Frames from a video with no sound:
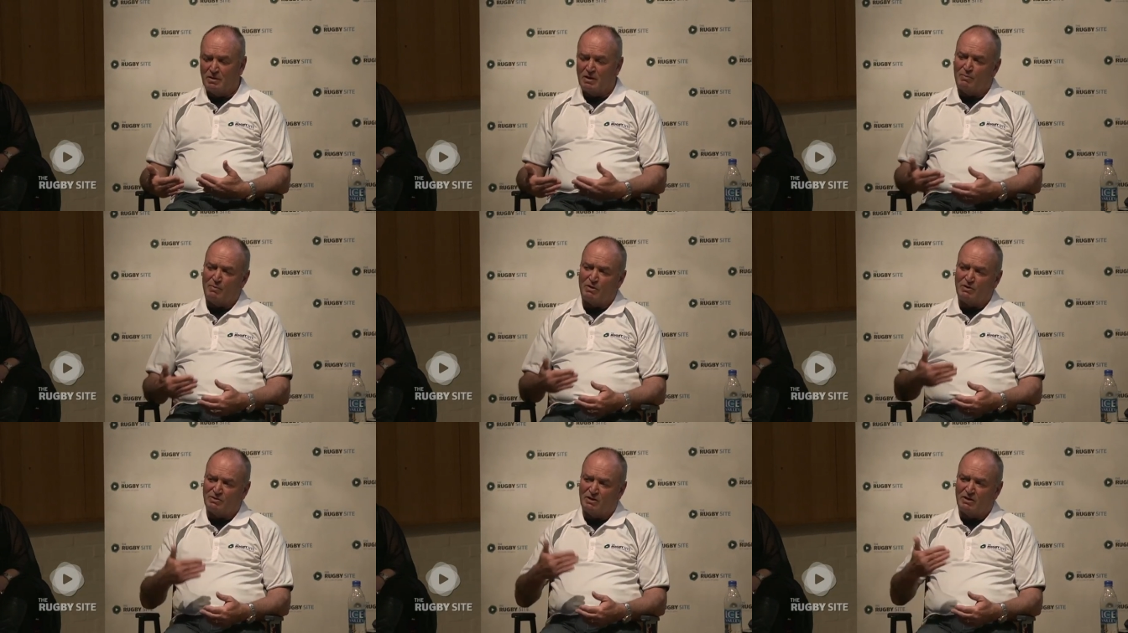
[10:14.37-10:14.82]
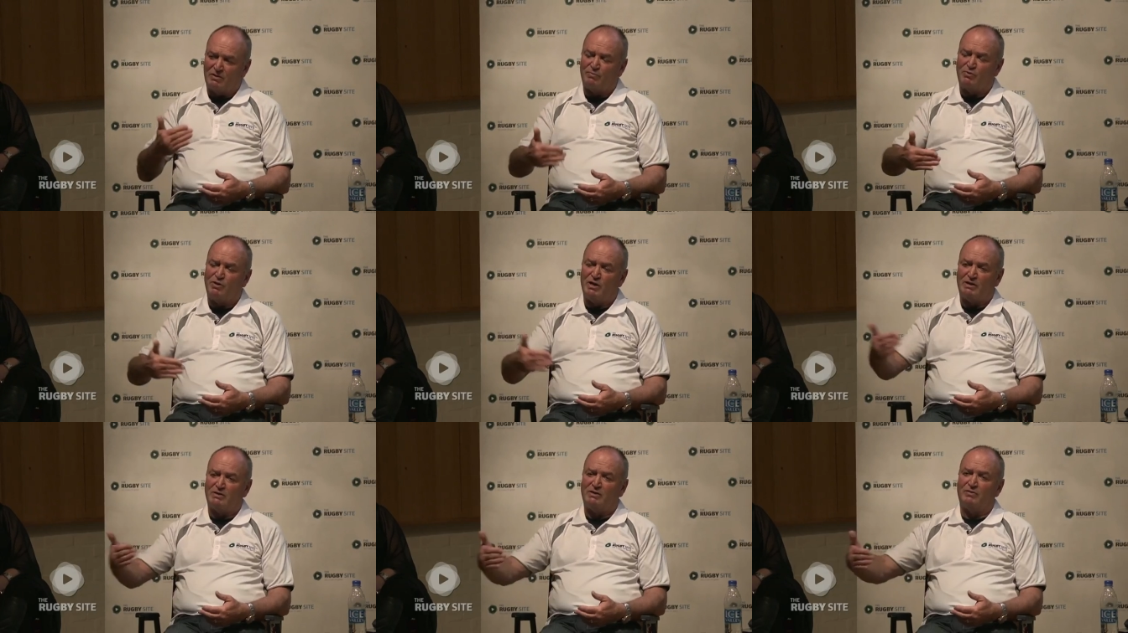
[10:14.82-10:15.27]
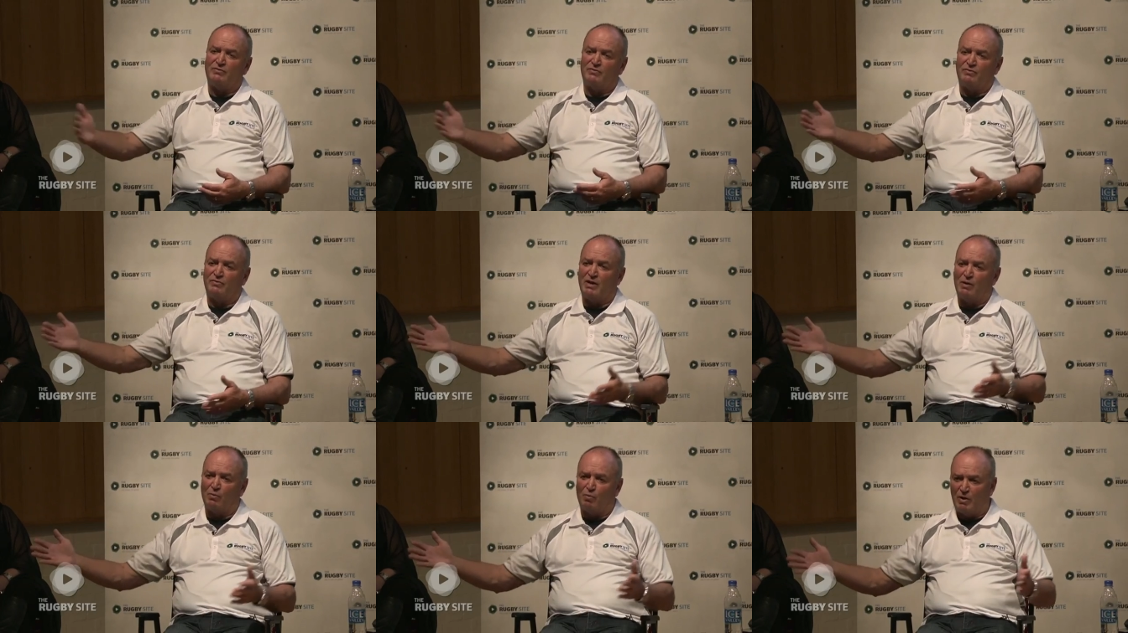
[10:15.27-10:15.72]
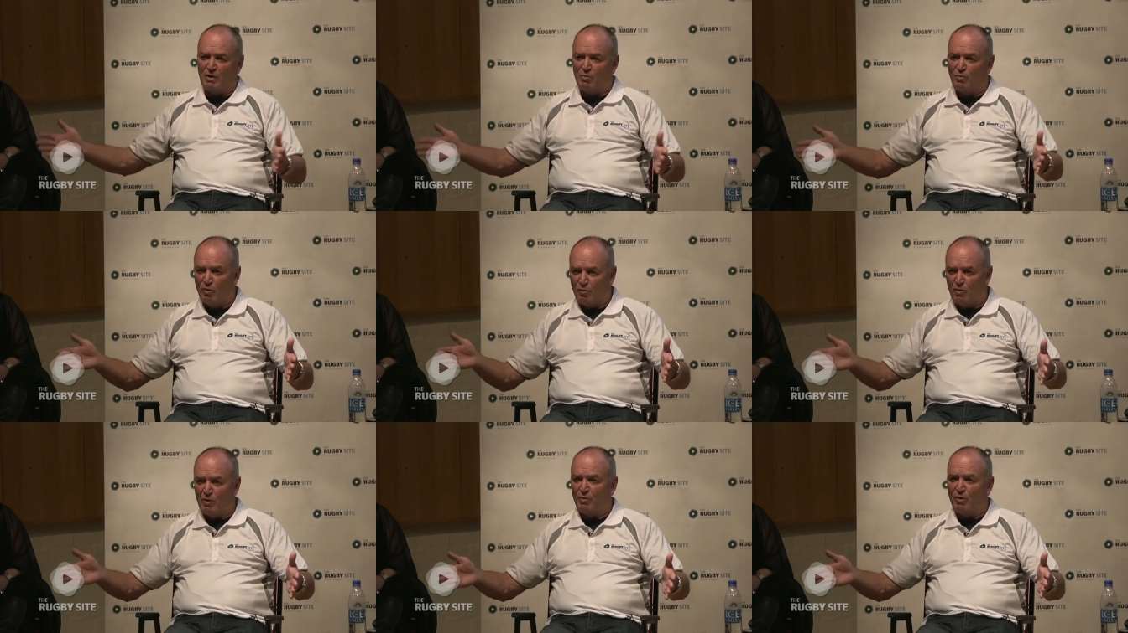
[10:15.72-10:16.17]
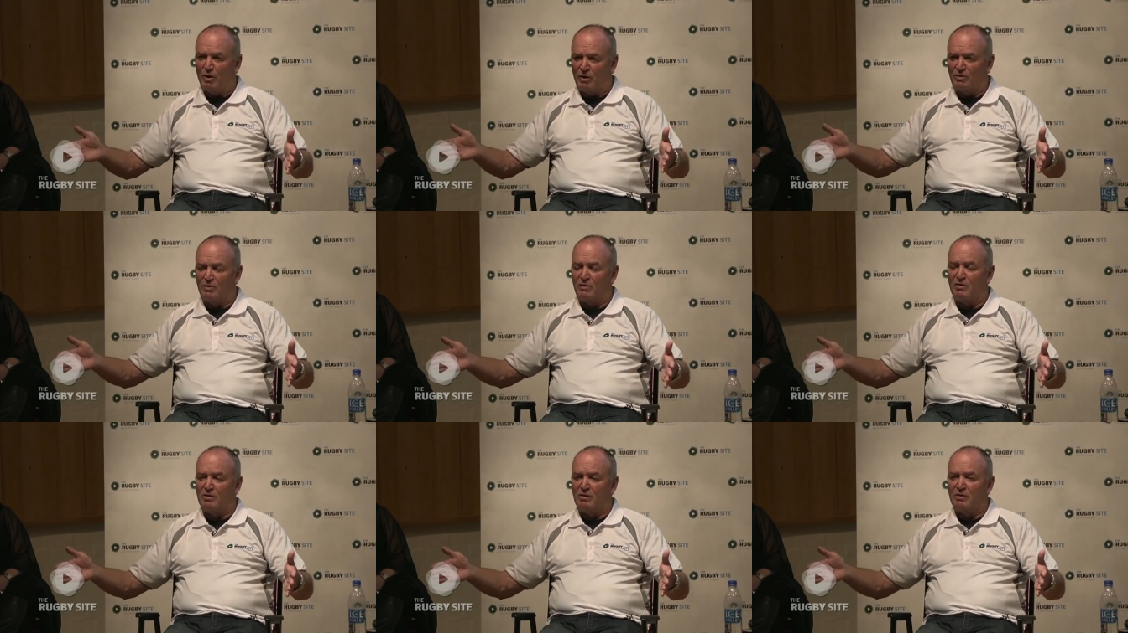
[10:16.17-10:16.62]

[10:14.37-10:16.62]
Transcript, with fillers: and we set objectives for that week, what we wanted.